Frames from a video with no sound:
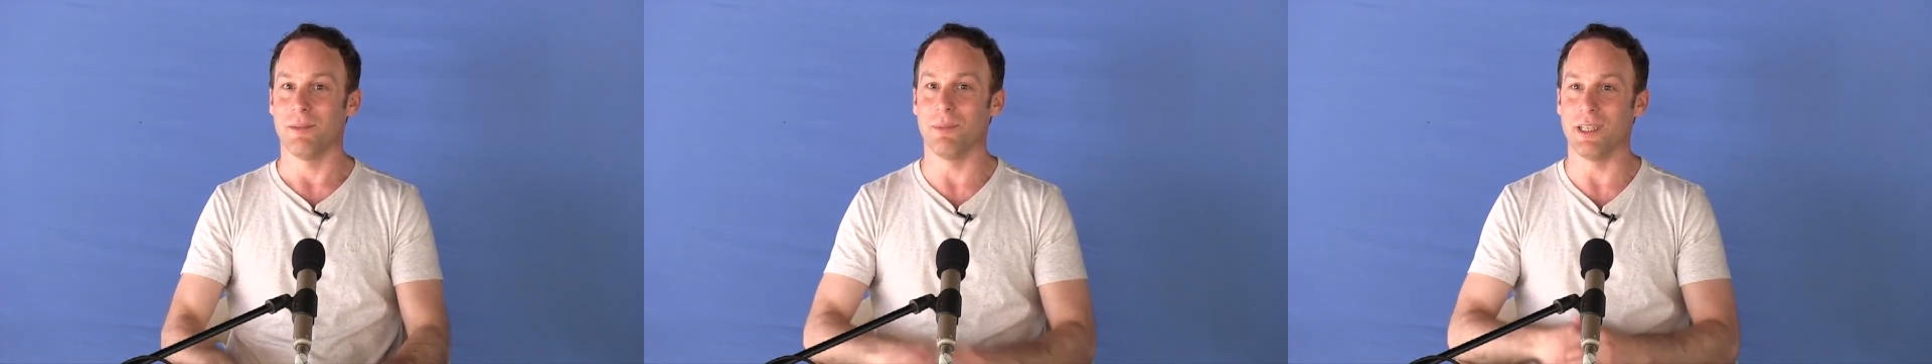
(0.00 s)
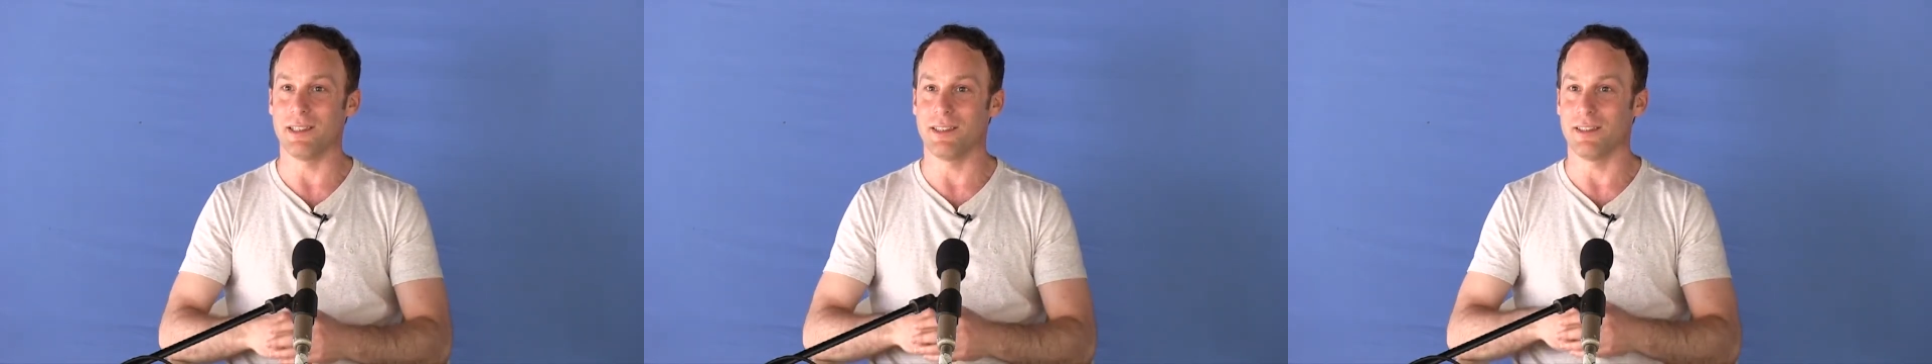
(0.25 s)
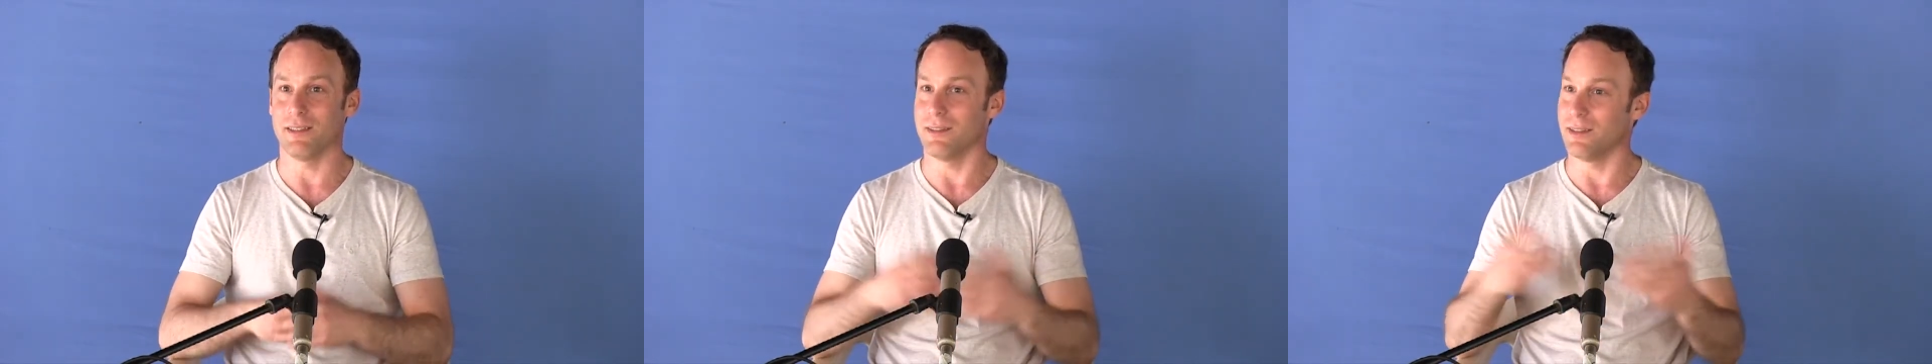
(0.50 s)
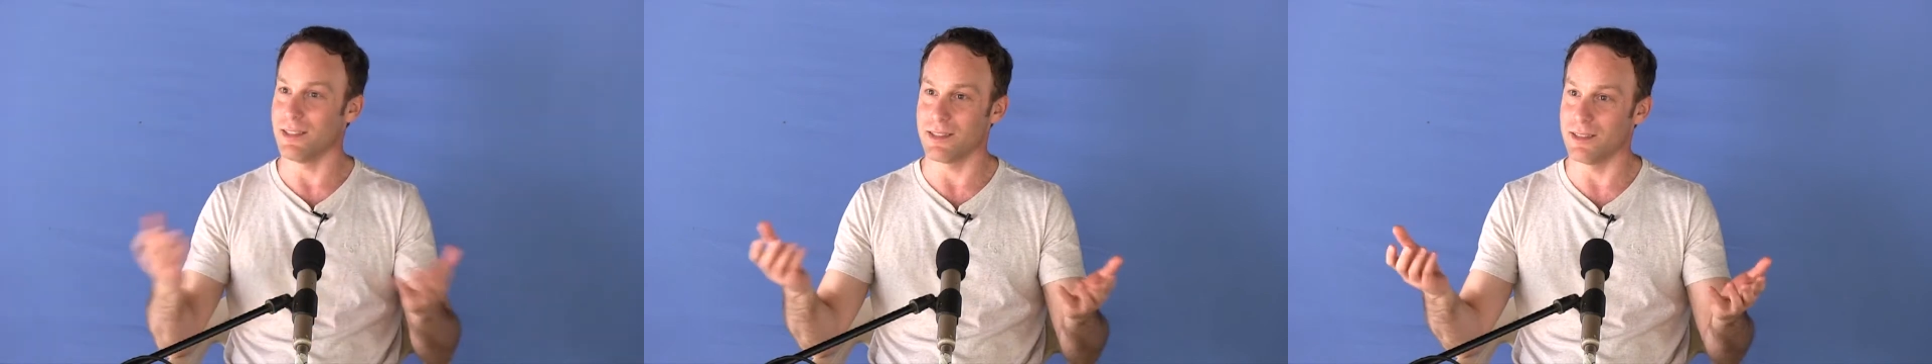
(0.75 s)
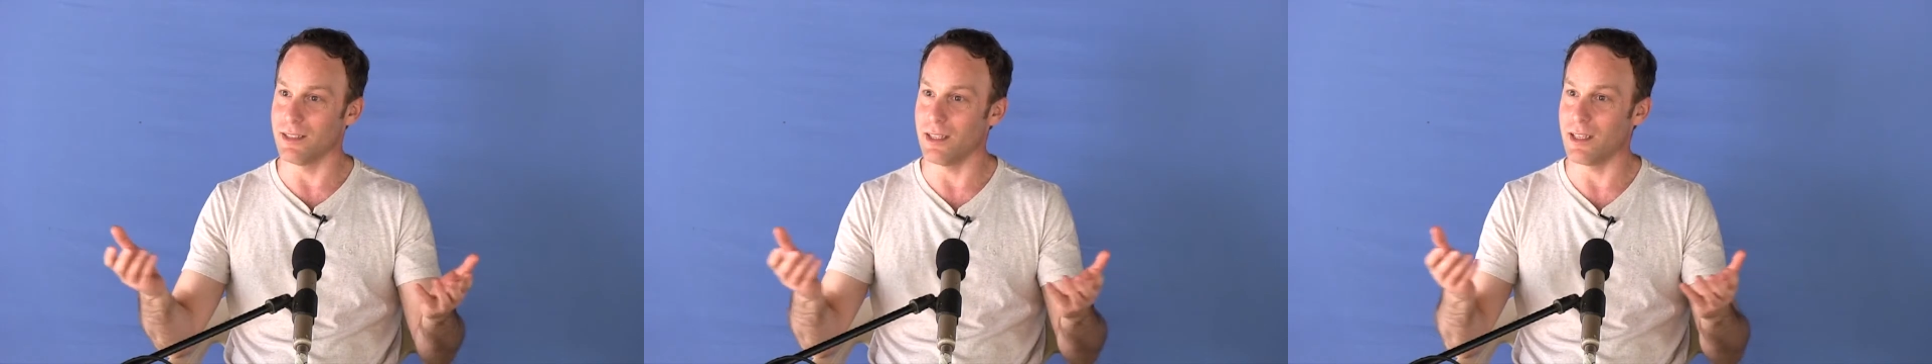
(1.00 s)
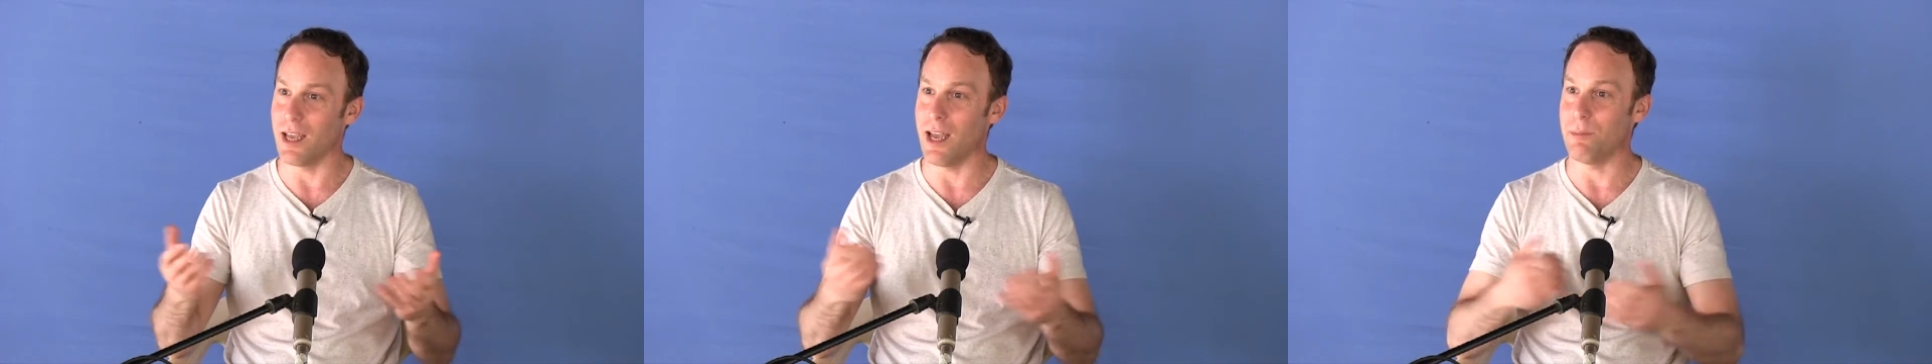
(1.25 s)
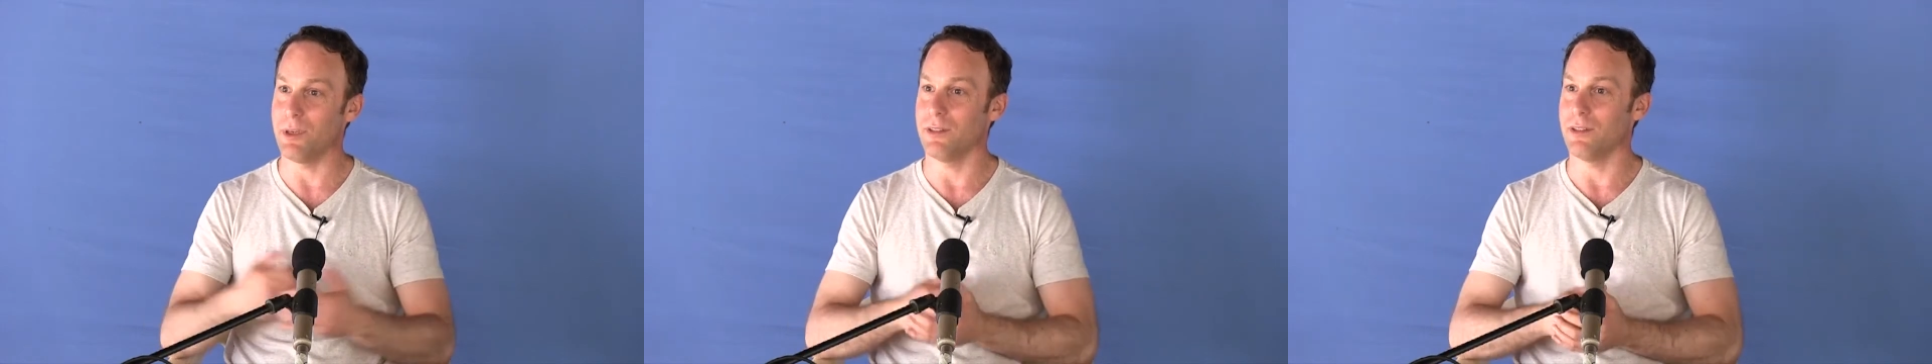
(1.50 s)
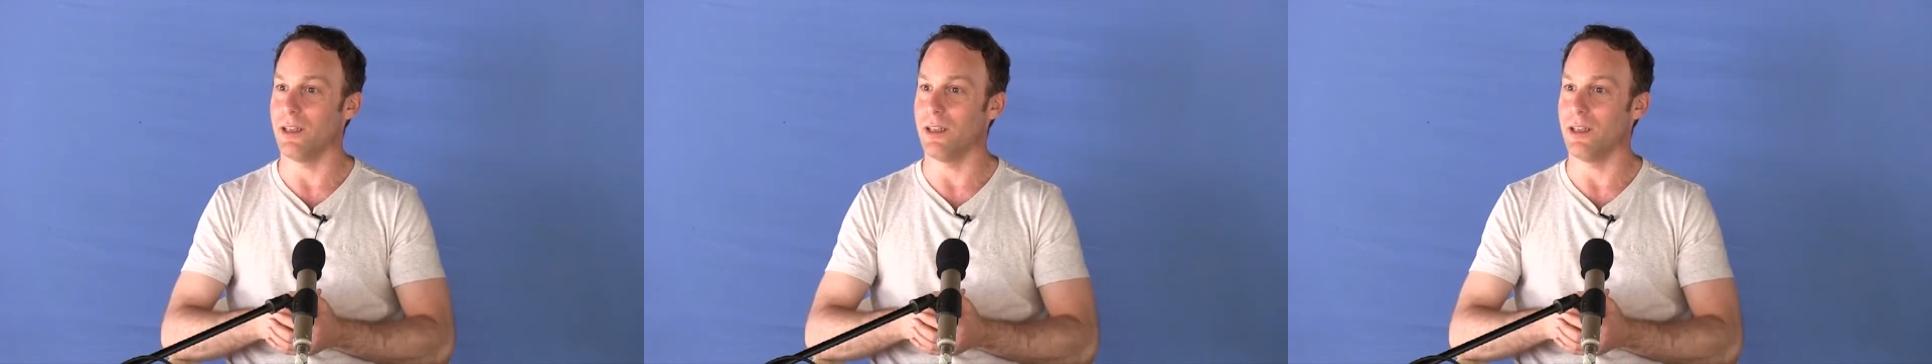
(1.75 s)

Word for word: But this didn't happen,